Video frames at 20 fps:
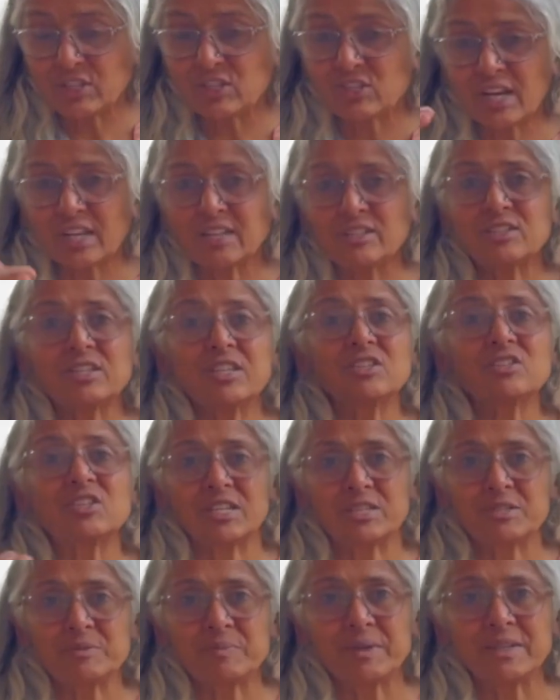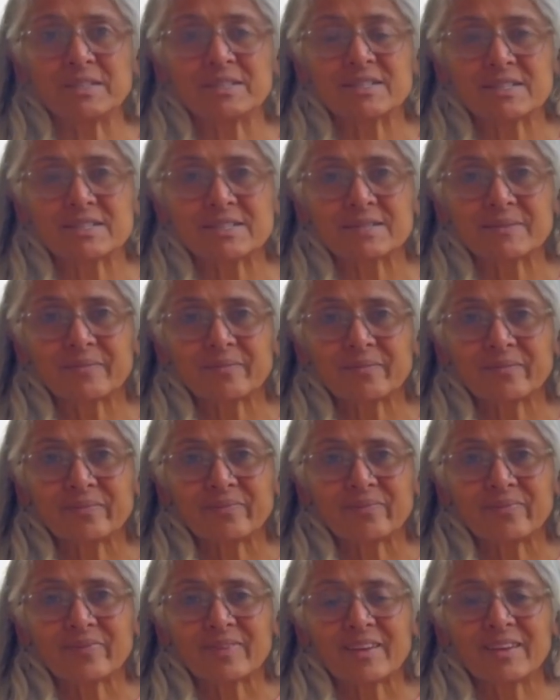judge the judgments.
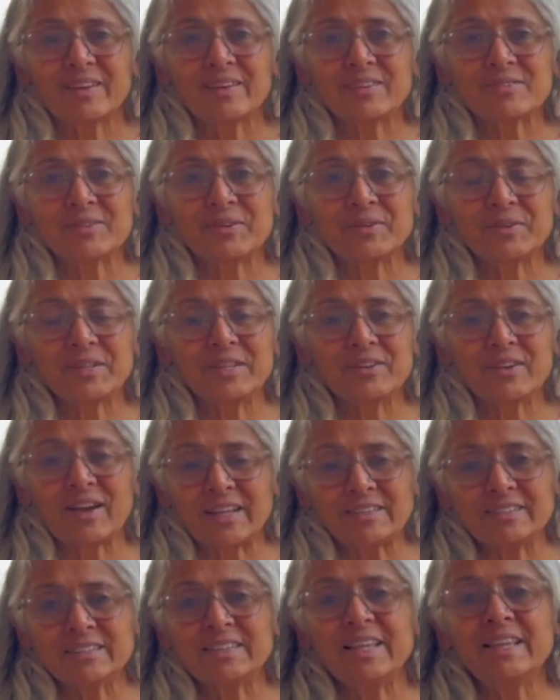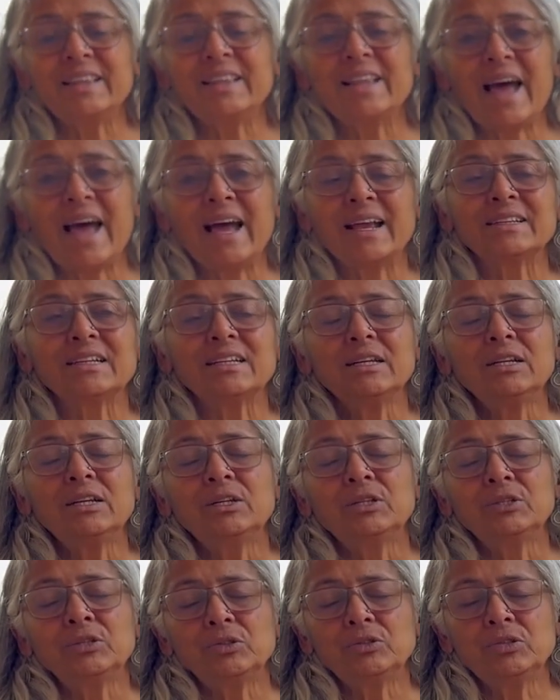Okay, so rather than that,
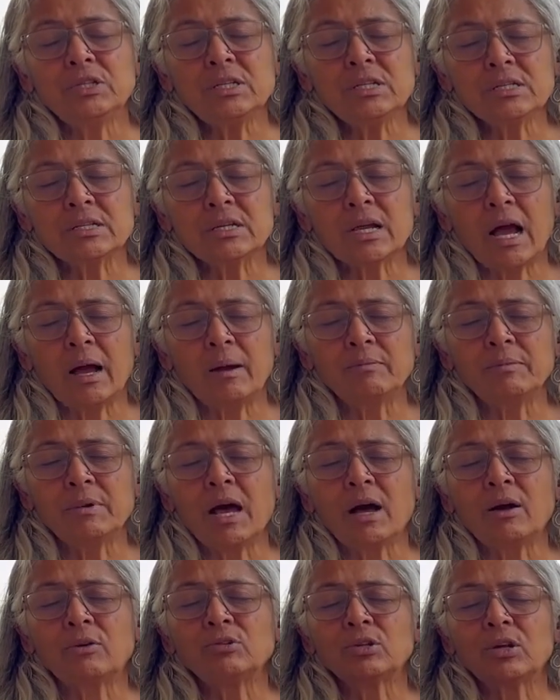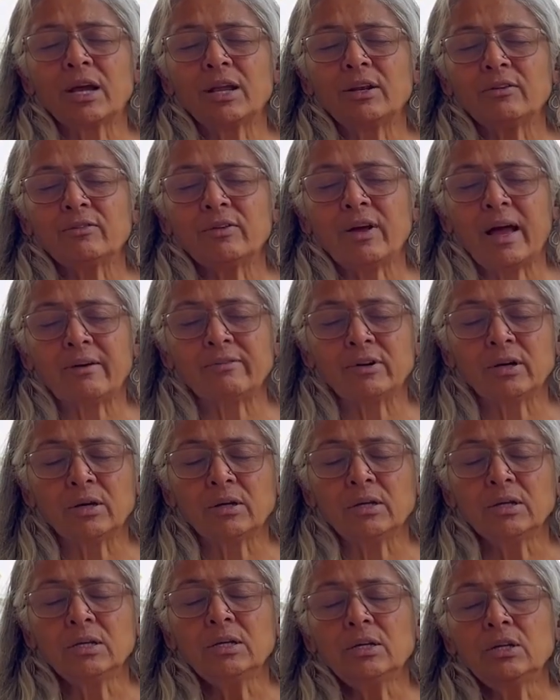to just calm down, to kind of have a
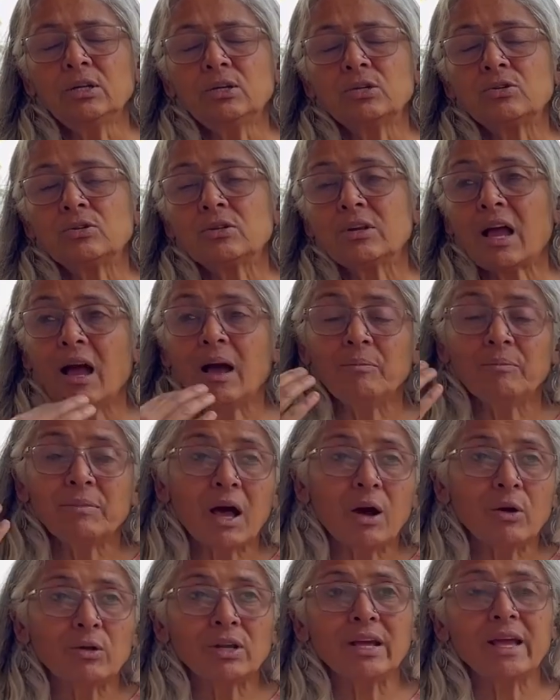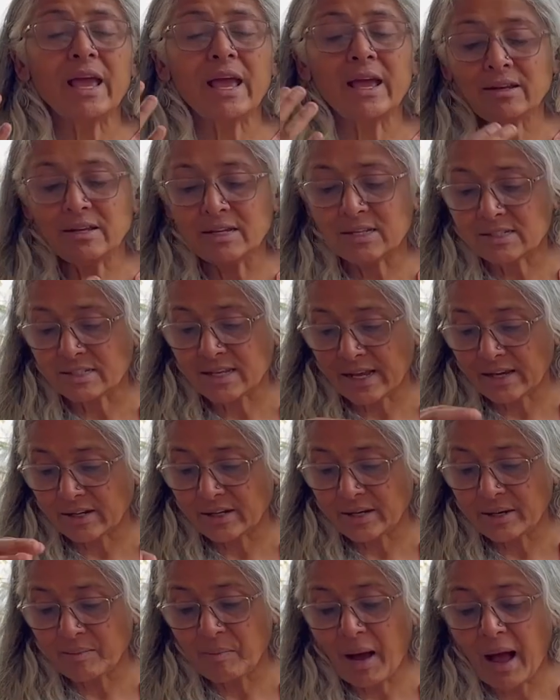calm down again is like a
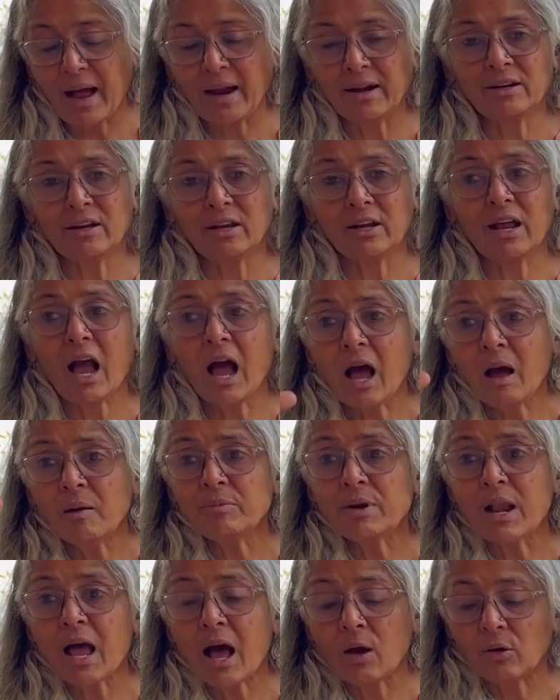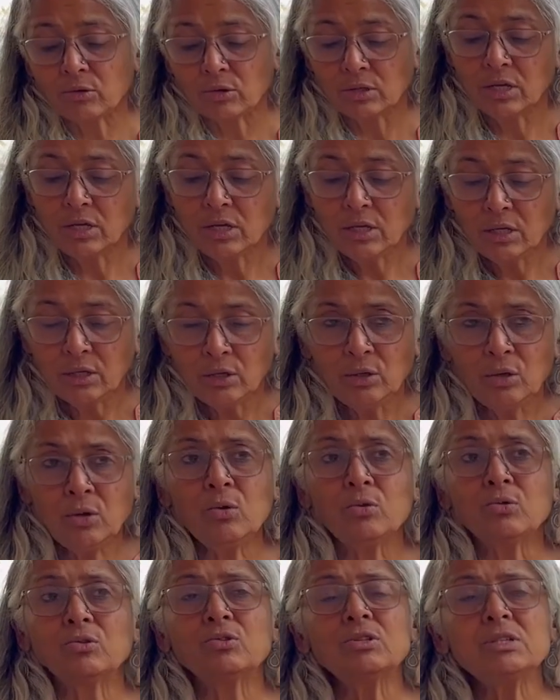demand. Calm down.
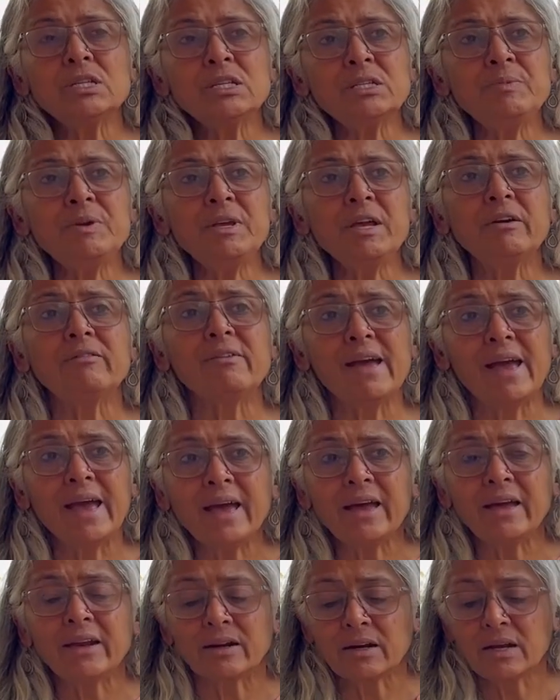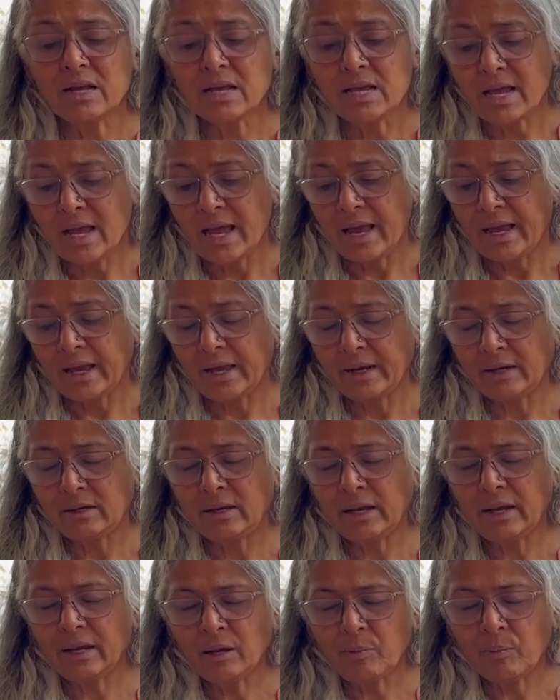No, just be aware and
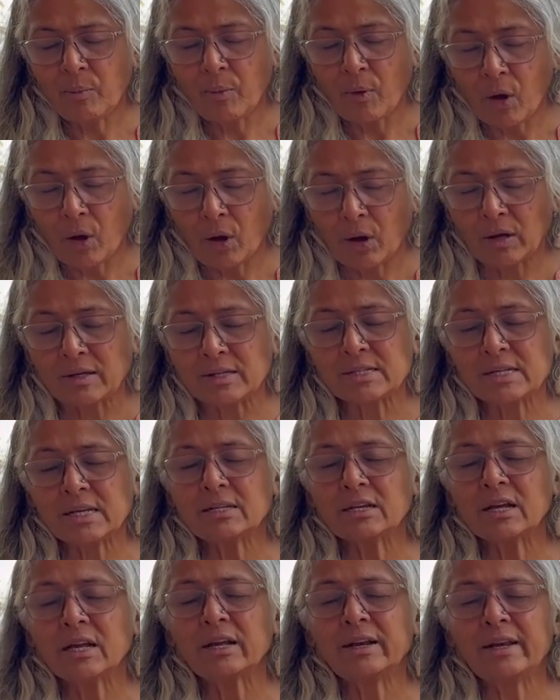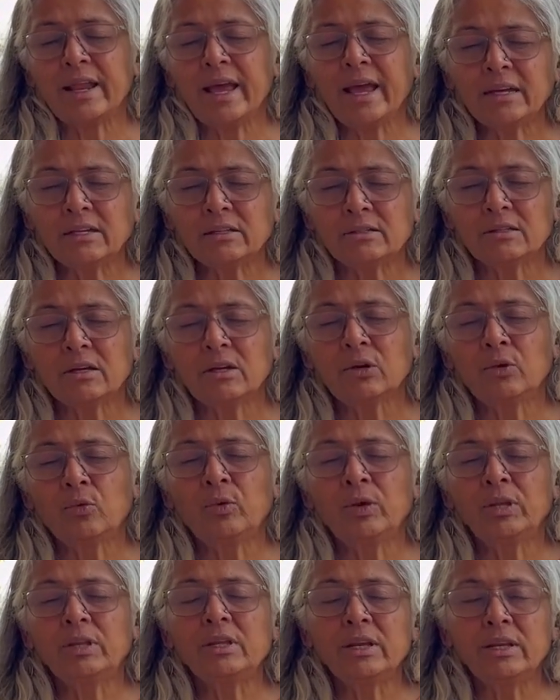take a pause and connect
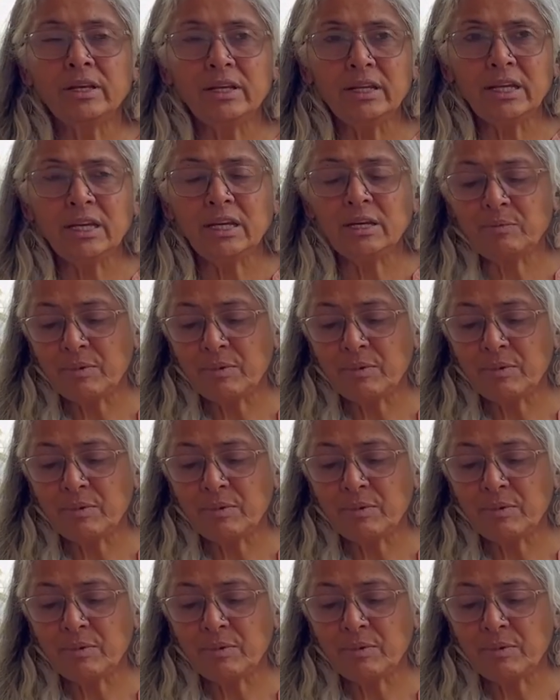with the need